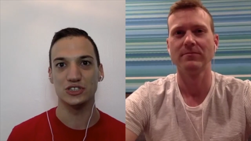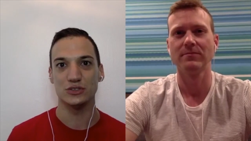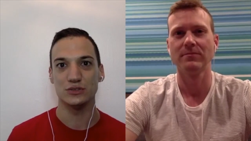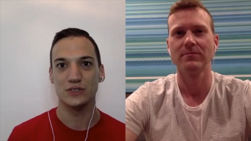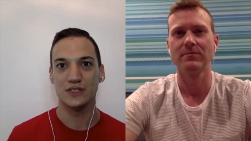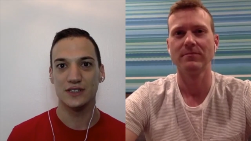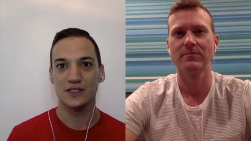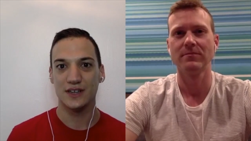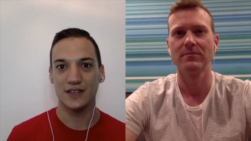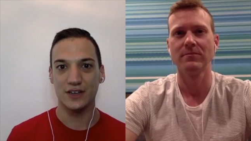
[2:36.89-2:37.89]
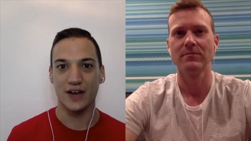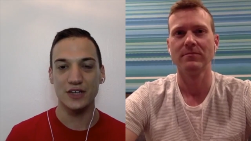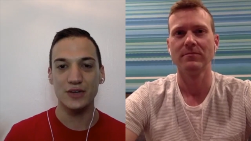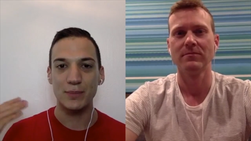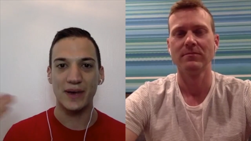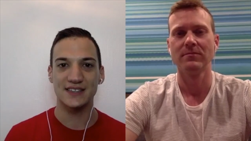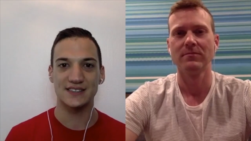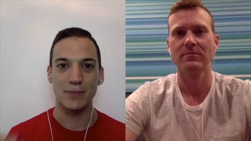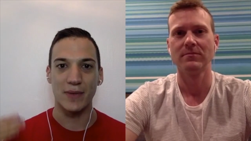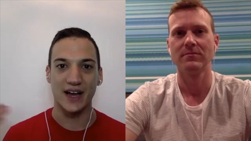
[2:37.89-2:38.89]
Speaker 1: you, you know, how do you get
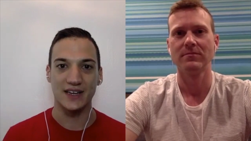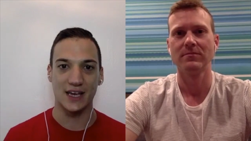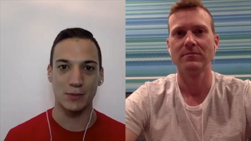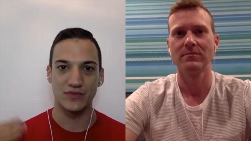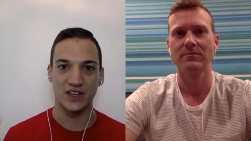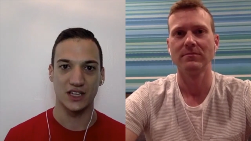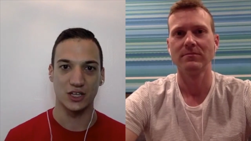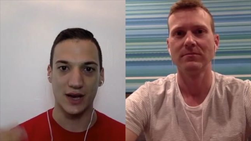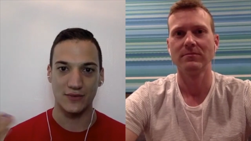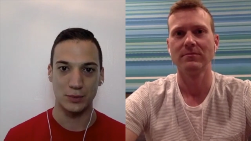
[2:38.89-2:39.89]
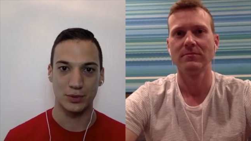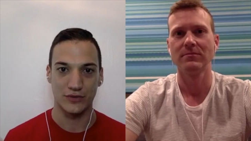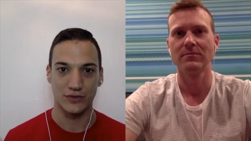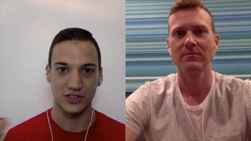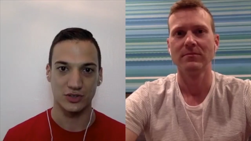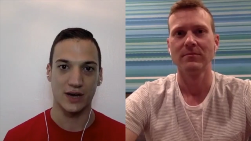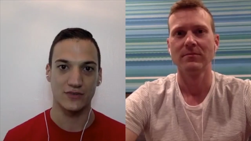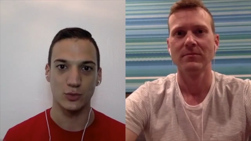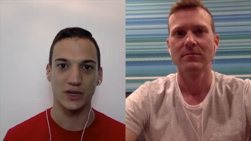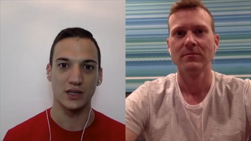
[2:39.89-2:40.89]
past that mind game of thinking you have to be perfect, you
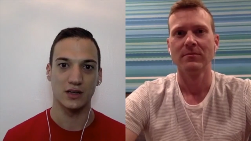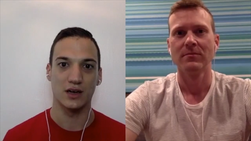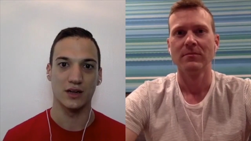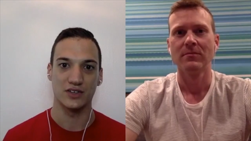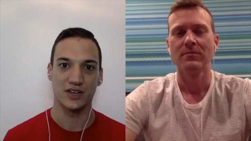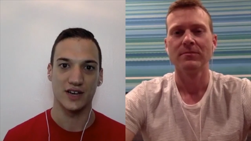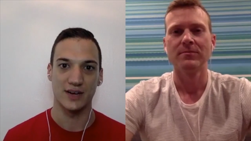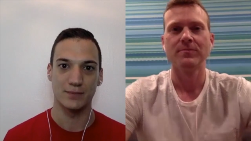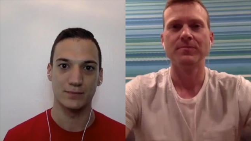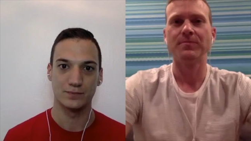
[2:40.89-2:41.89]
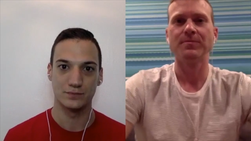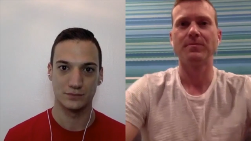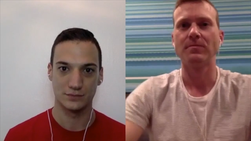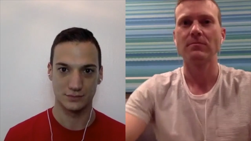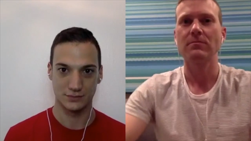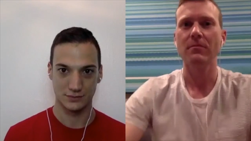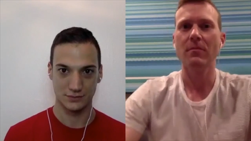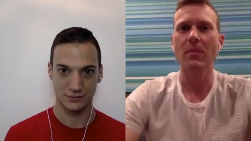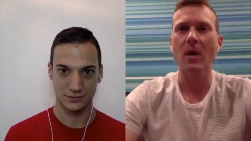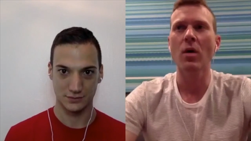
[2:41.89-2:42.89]
have to win all the time?
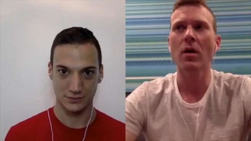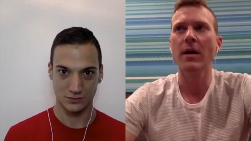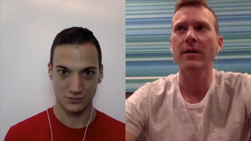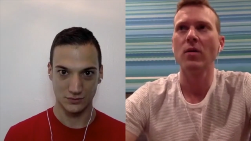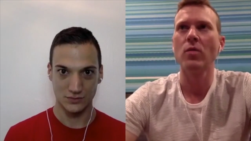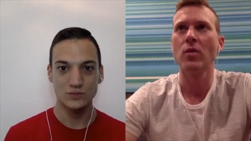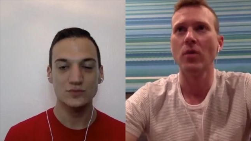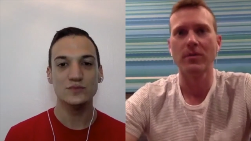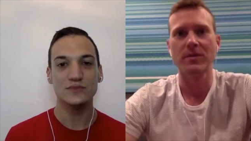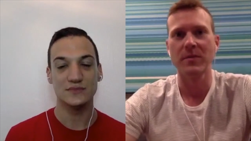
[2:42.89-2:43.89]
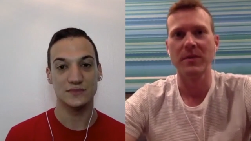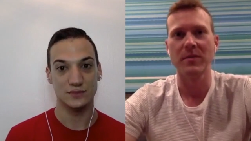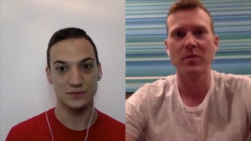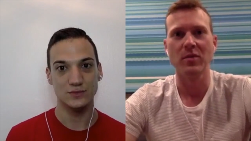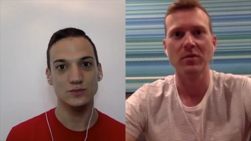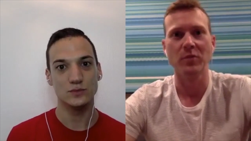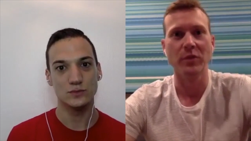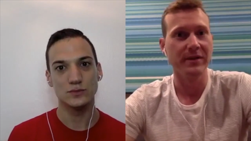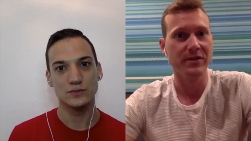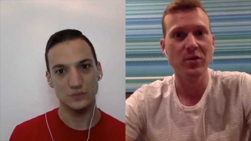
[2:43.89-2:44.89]
Speaker 2: Well, I don't know if some people
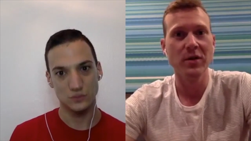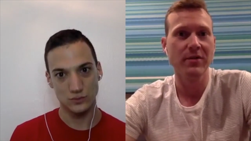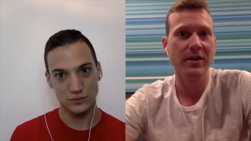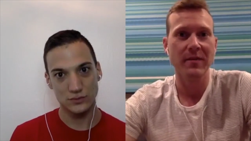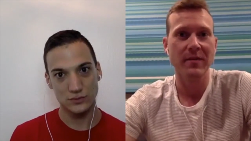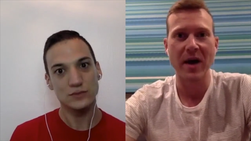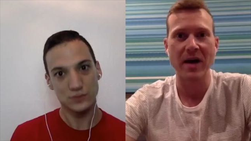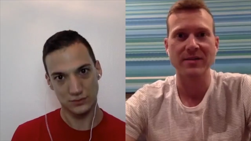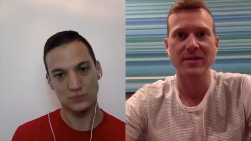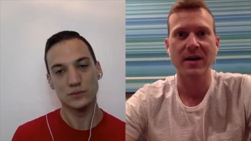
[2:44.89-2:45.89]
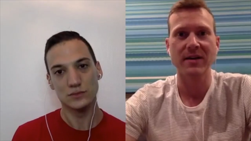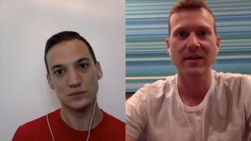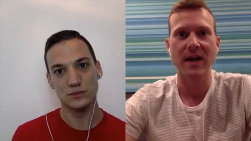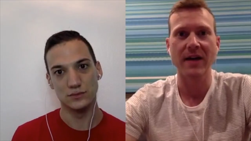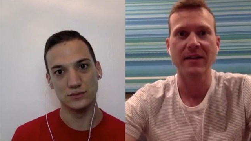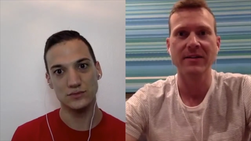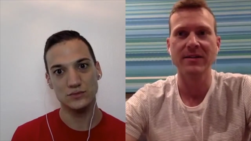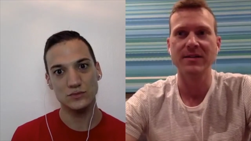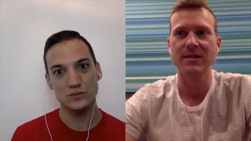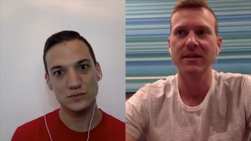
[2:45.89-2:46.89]
really do ever get past that. I can
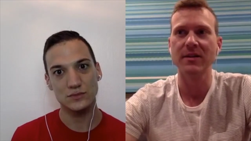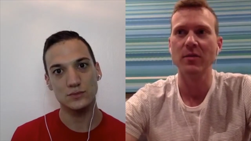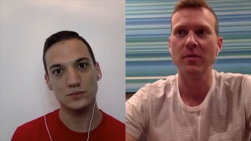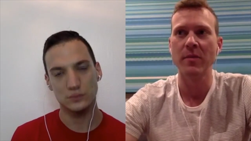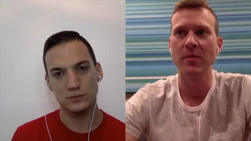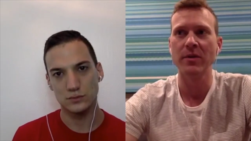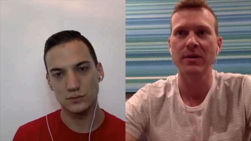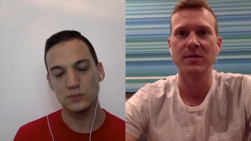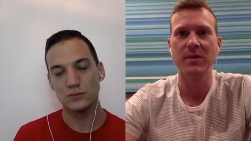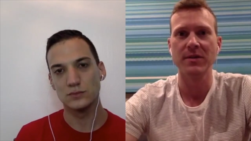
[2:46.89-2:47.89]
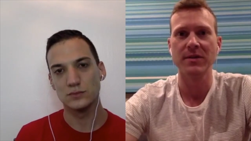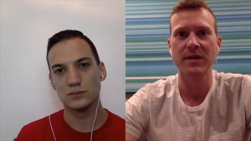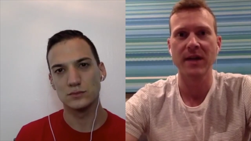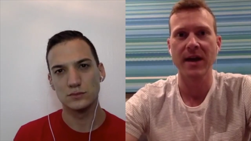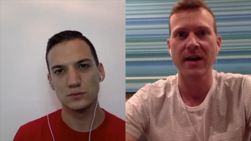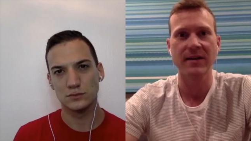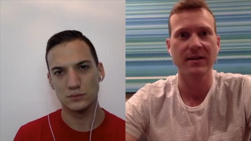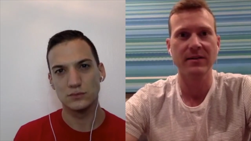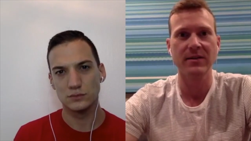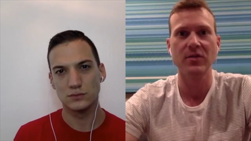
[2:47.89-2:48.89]
distinctly remember an experience that I had at